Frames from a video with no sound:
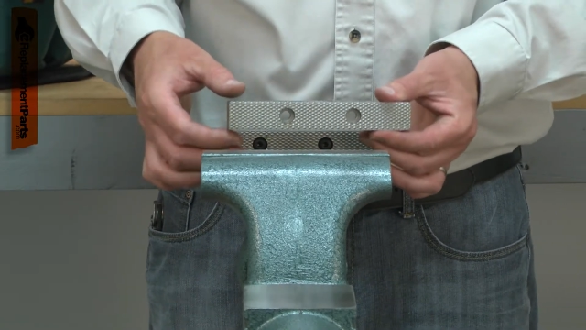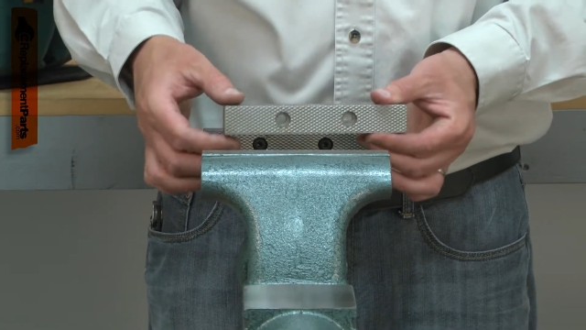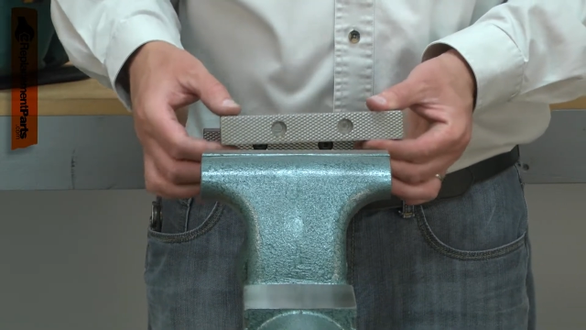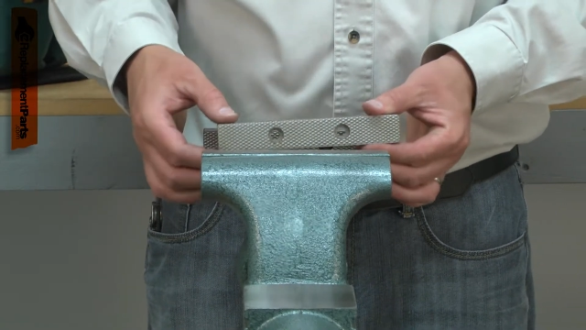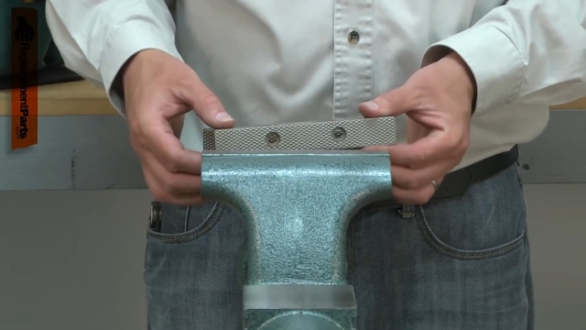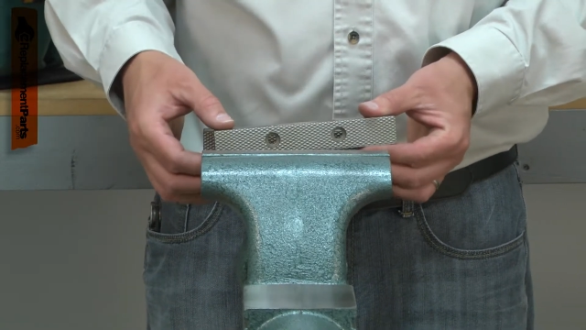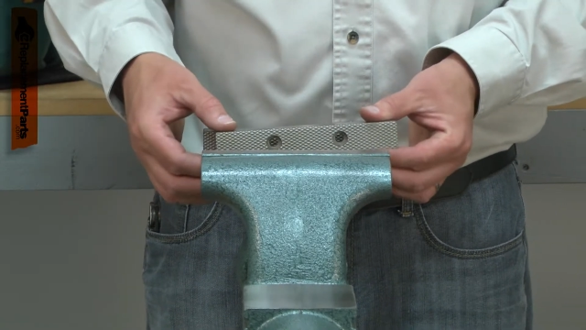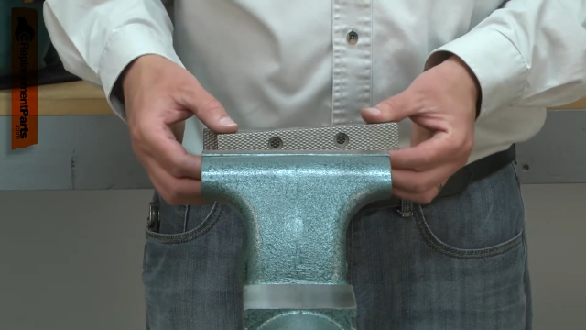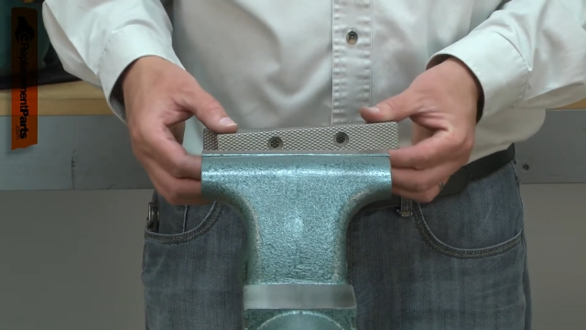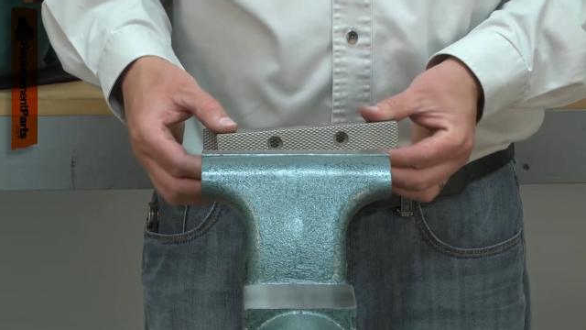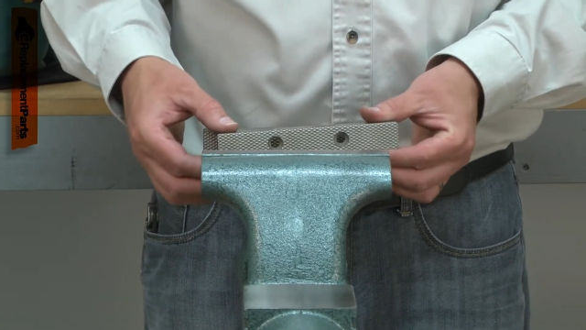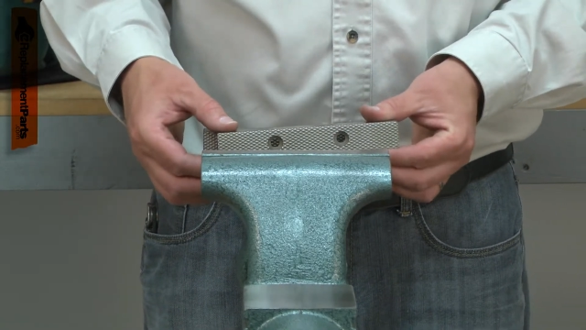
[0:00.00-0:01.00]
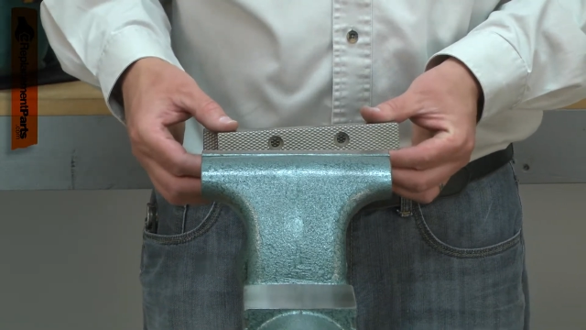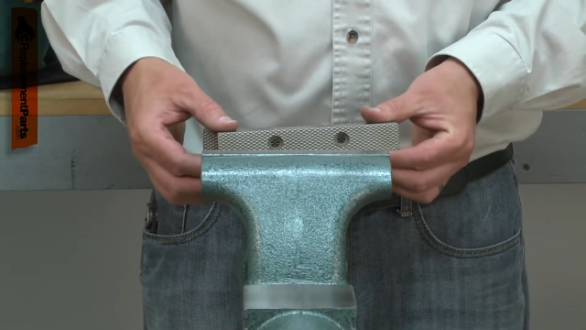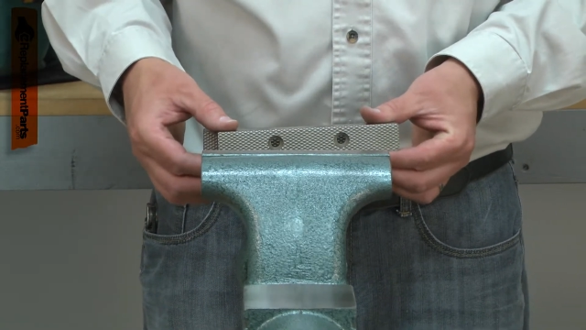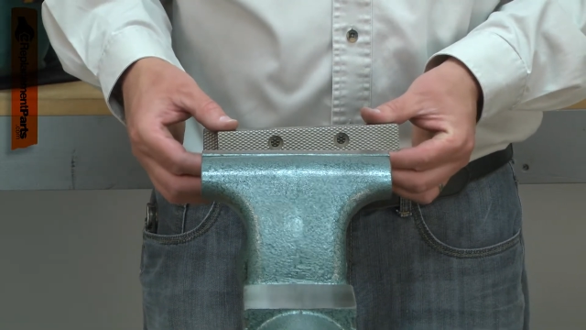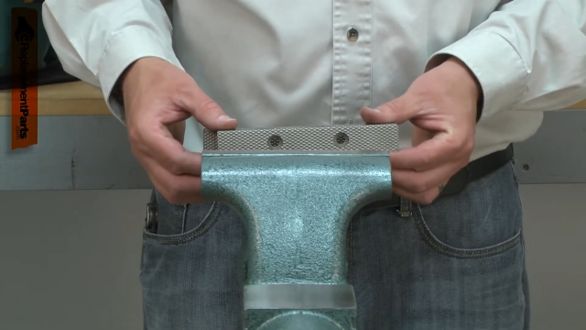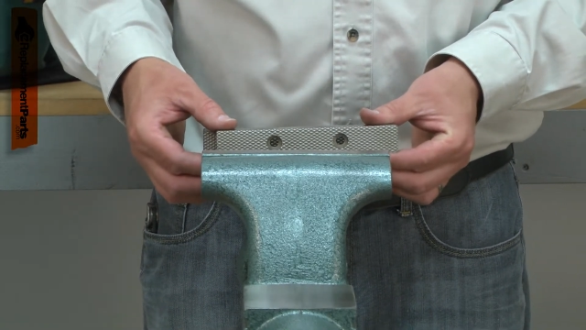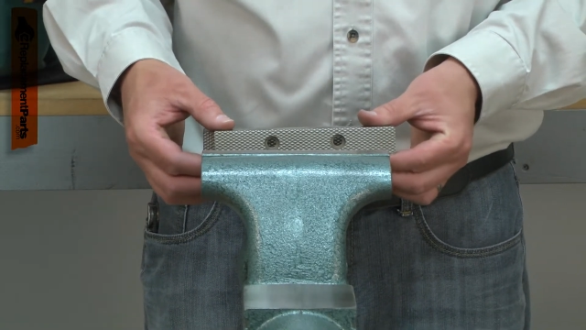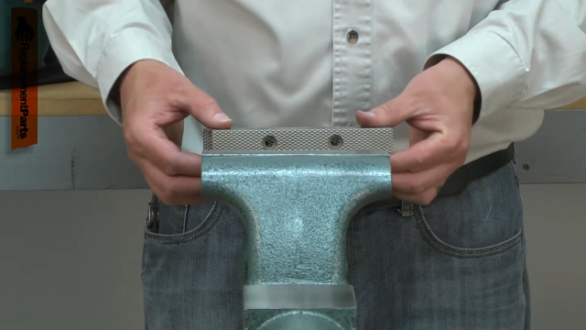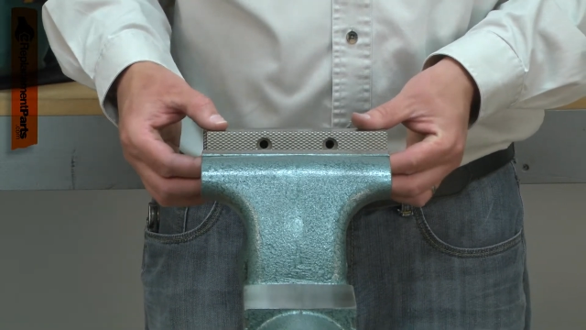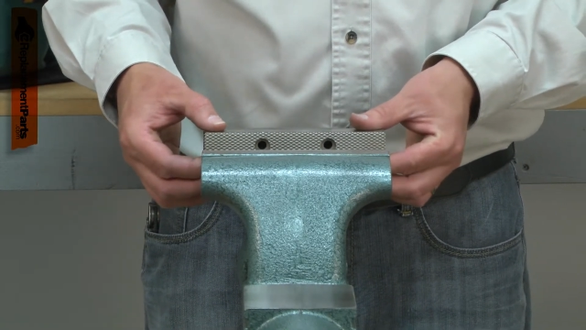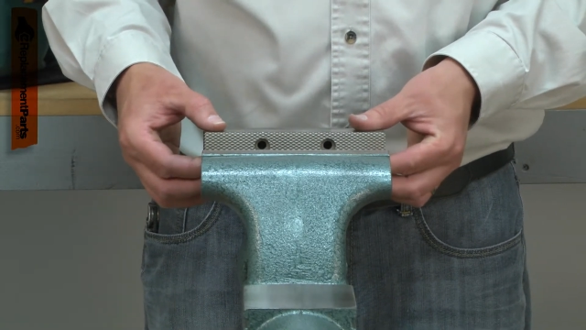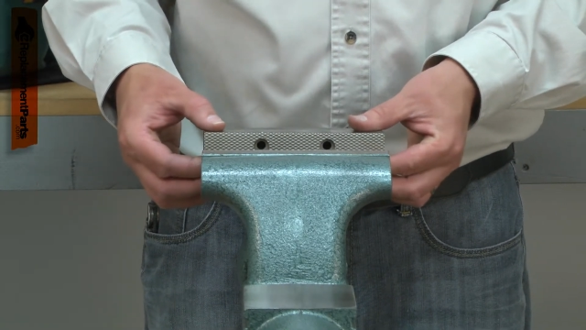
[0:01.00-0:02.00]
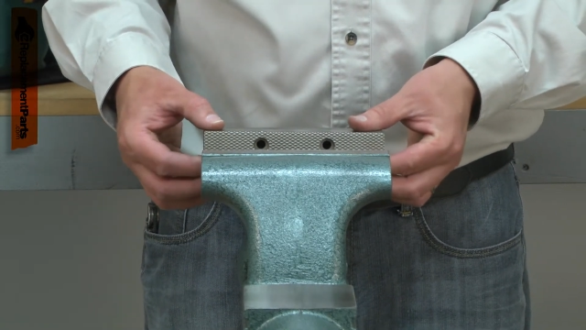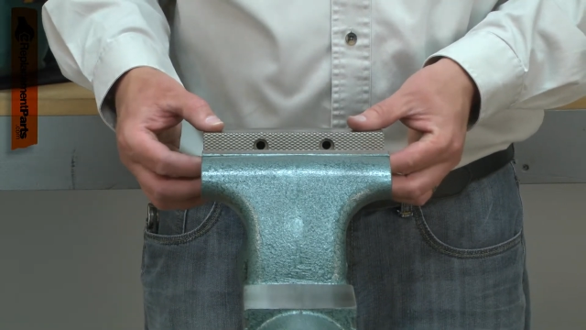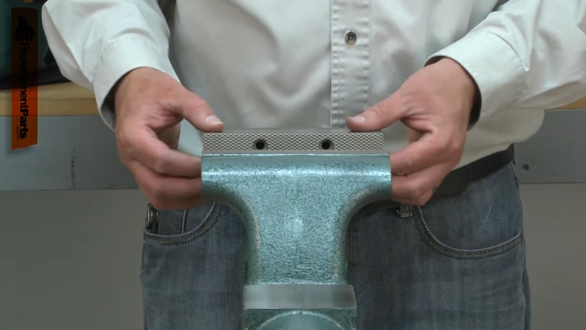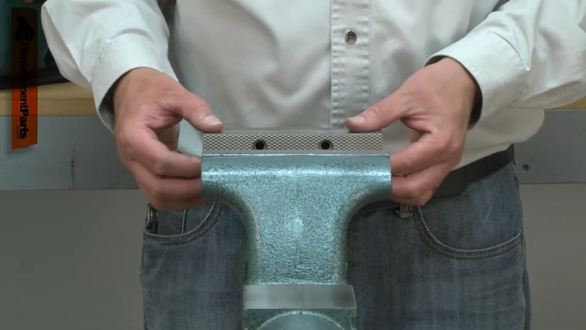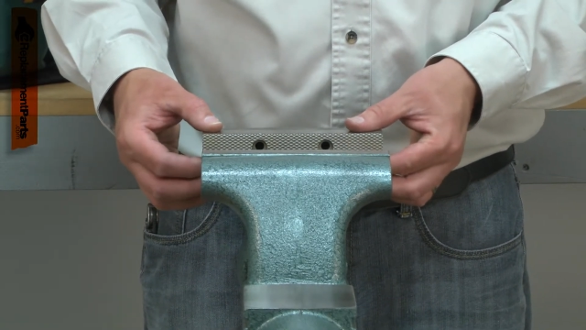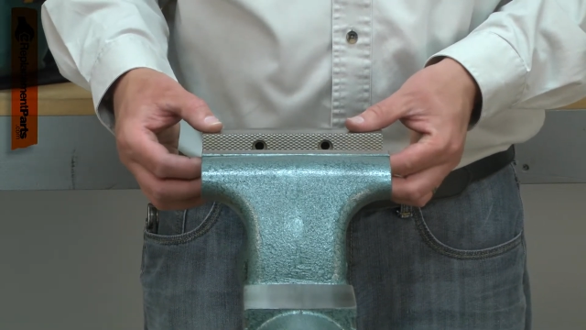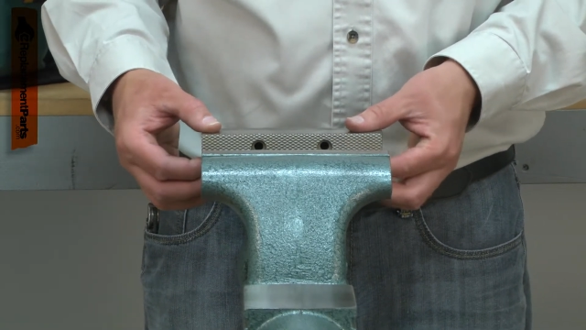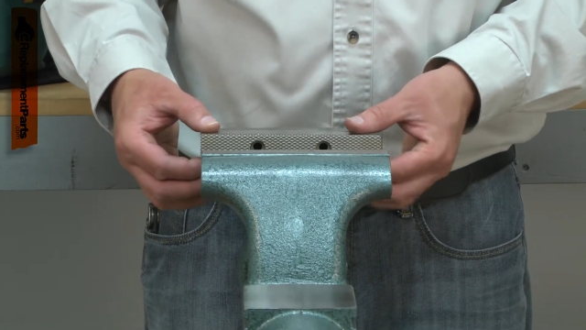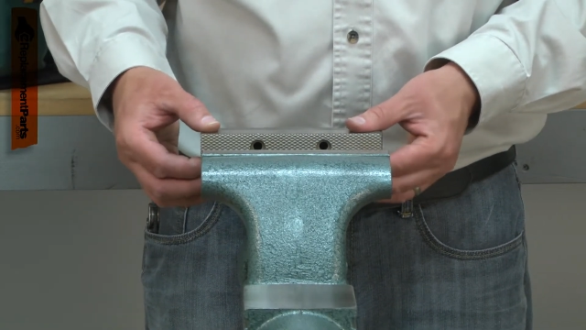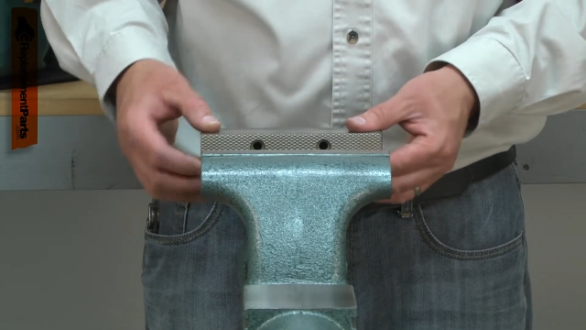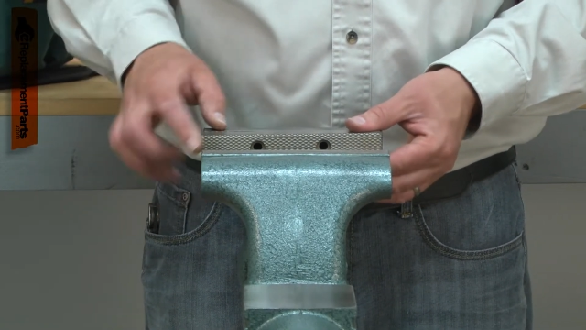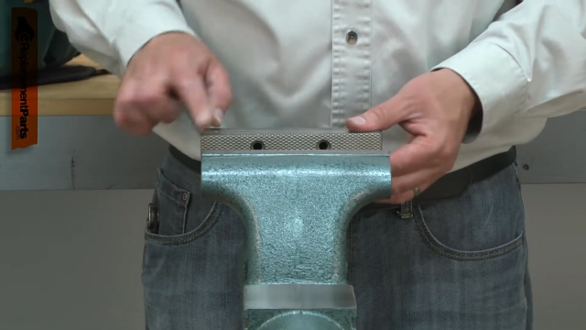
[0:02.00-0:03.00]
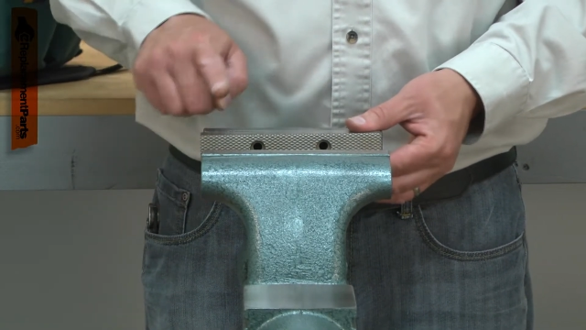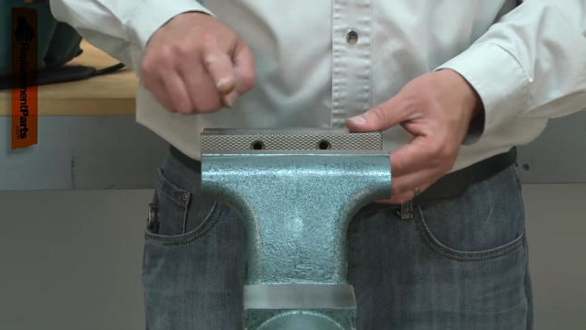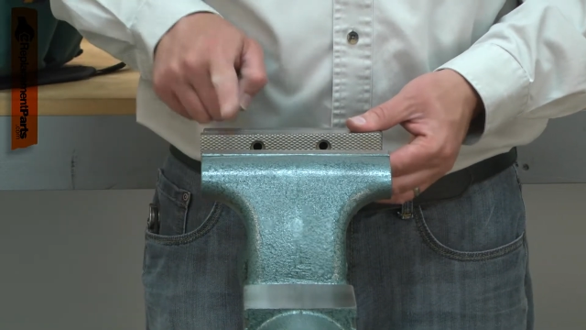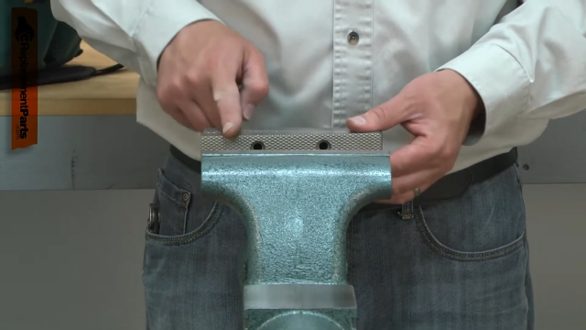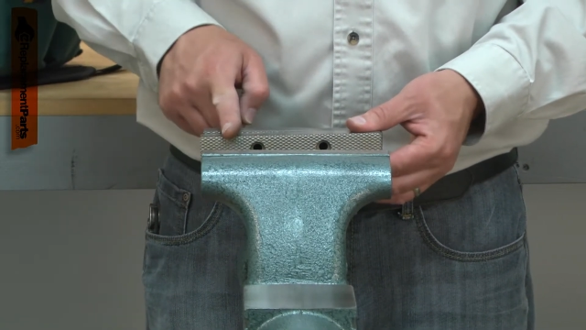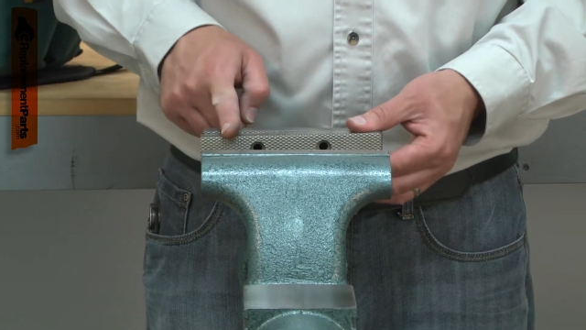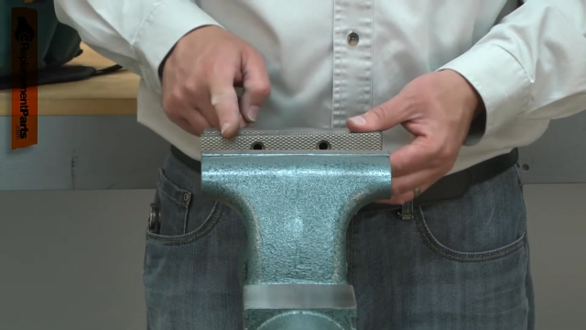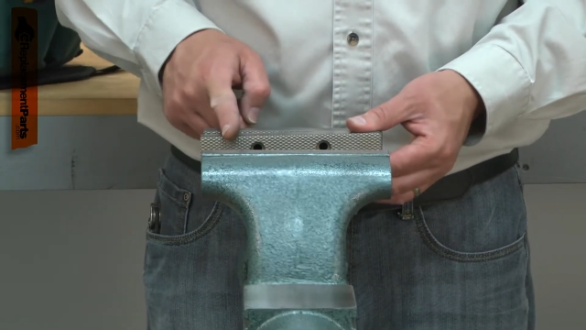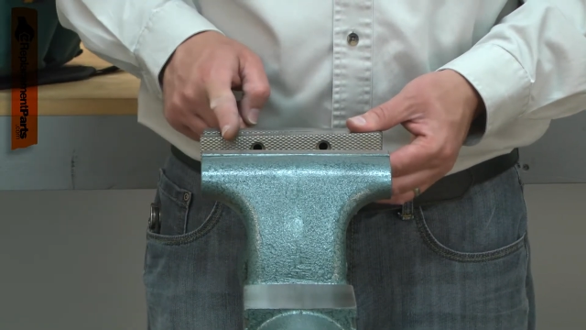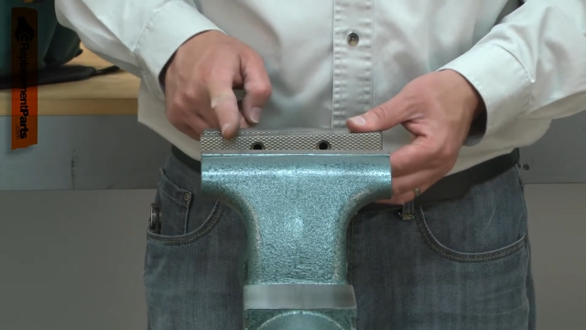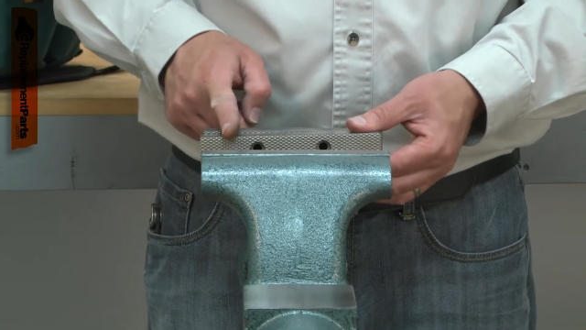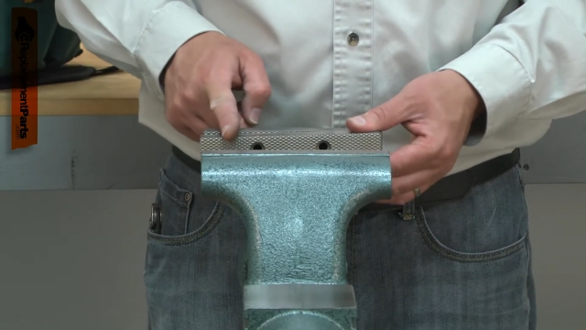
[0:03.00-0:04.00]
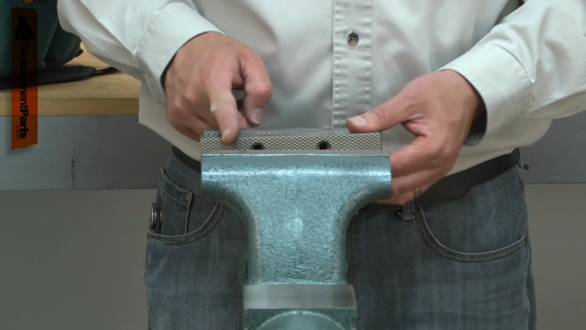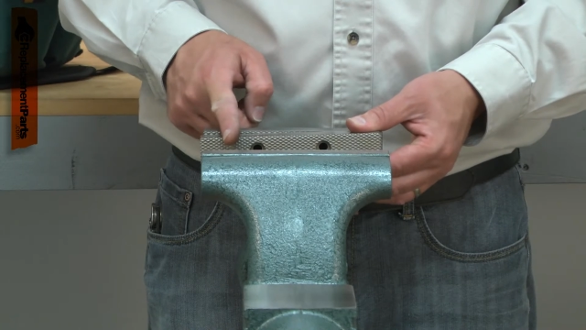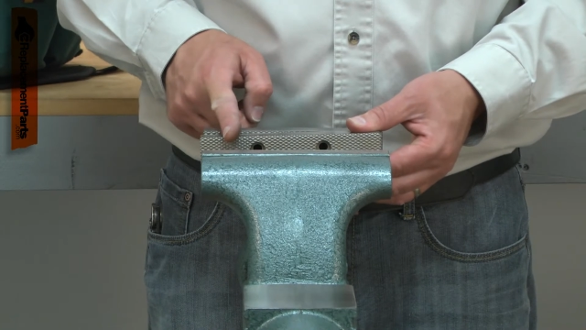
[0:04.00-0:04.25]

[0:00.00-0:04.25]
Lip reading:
No face is visible, so there are no lips to read.